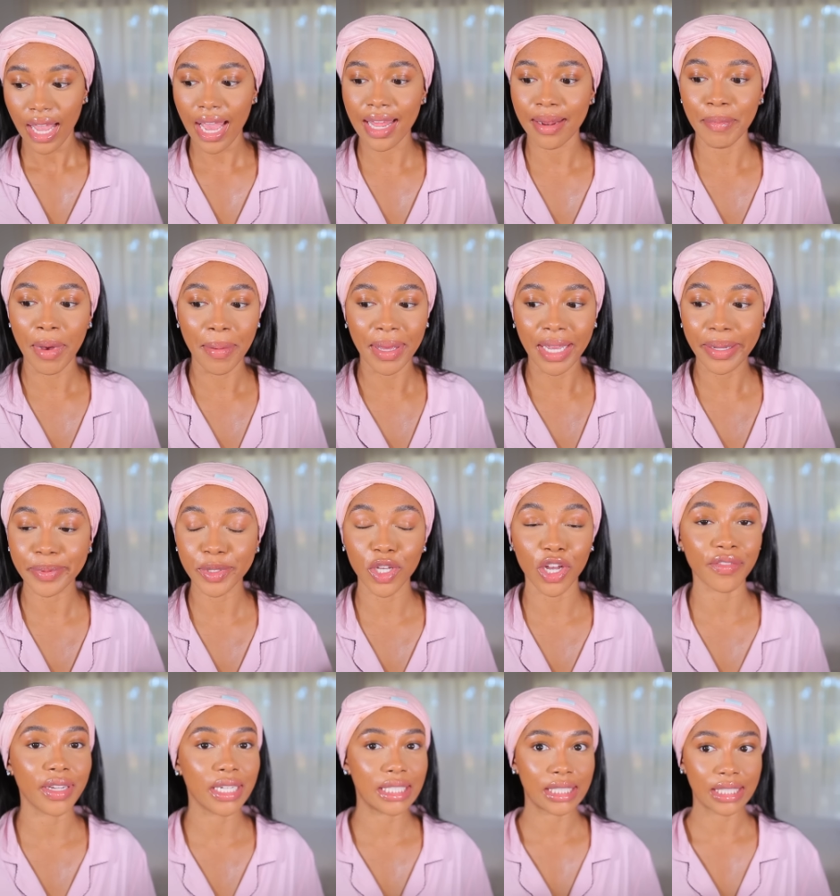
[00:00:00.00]
And my makeup is
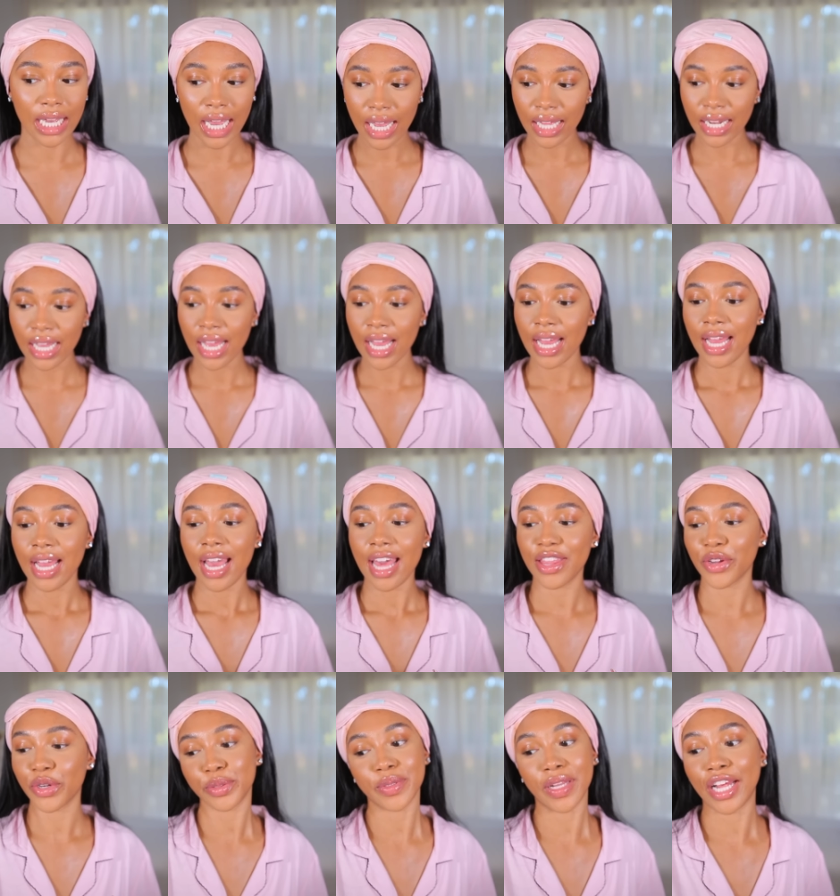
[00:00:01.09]
already done?
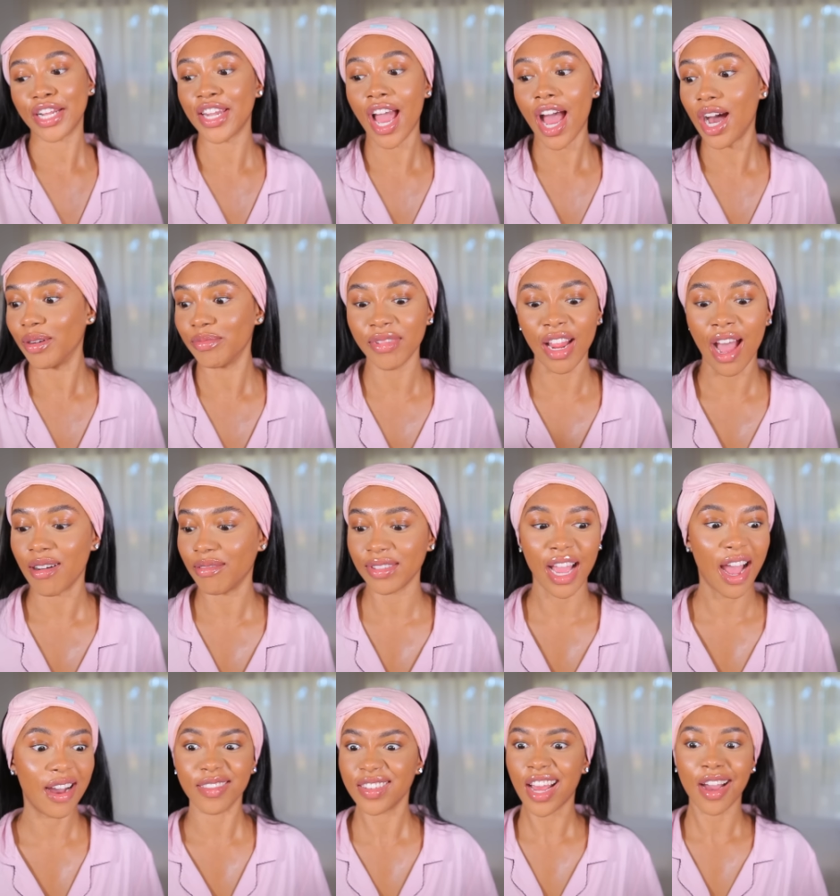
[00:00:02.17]
And the girls were like, no, no,
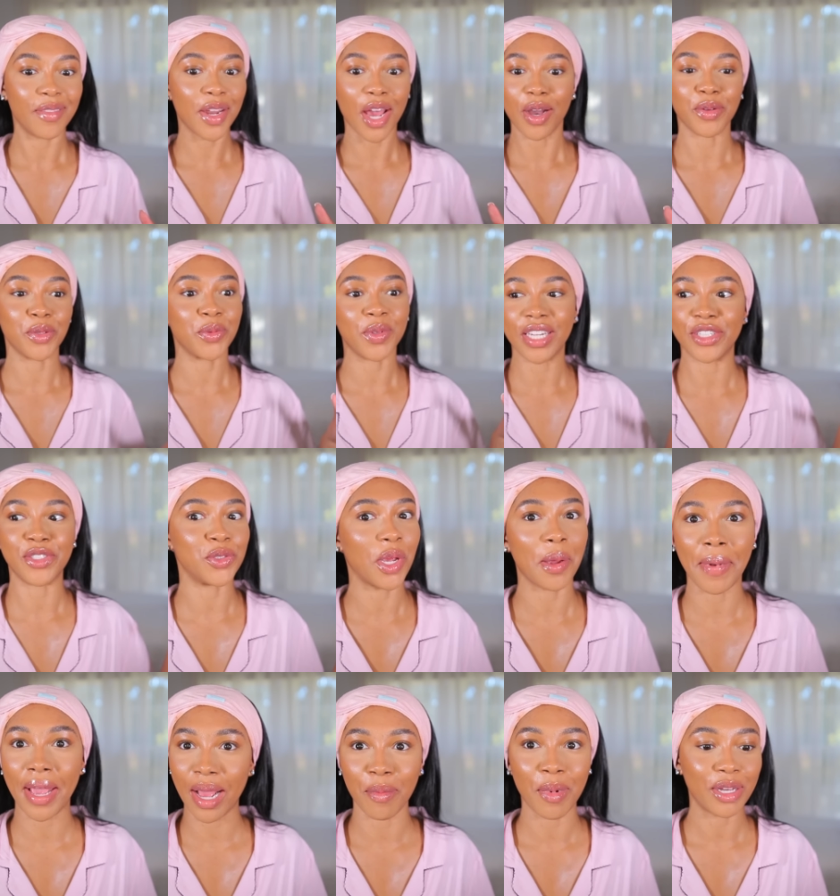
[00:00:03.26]
no, no, no. You need to do
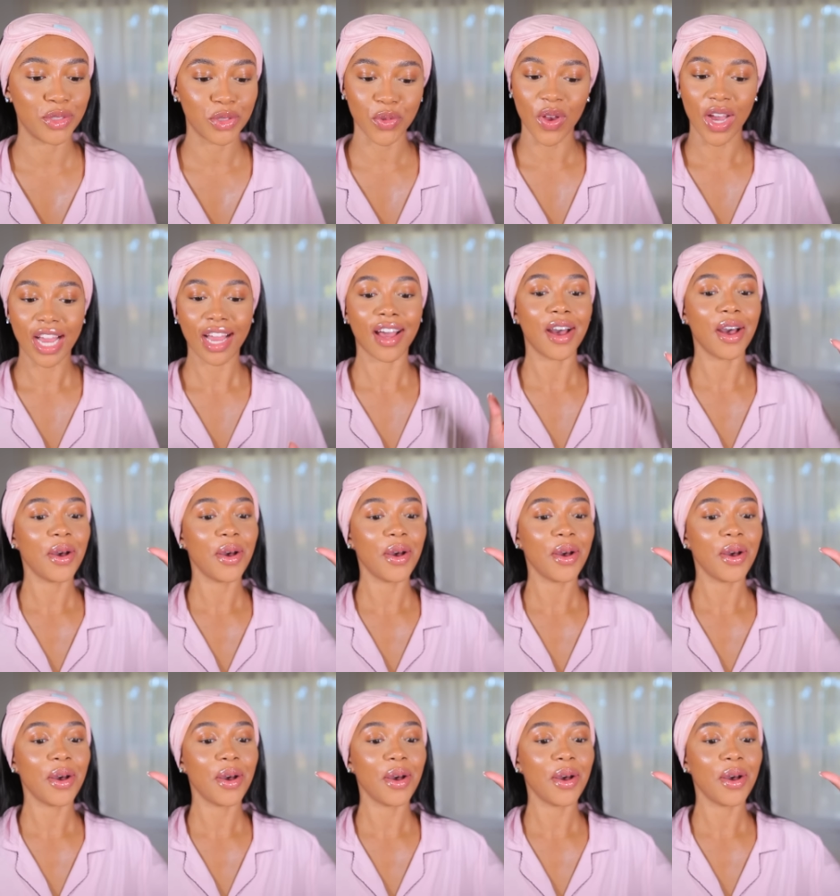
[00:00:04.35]
your makeup while you talk.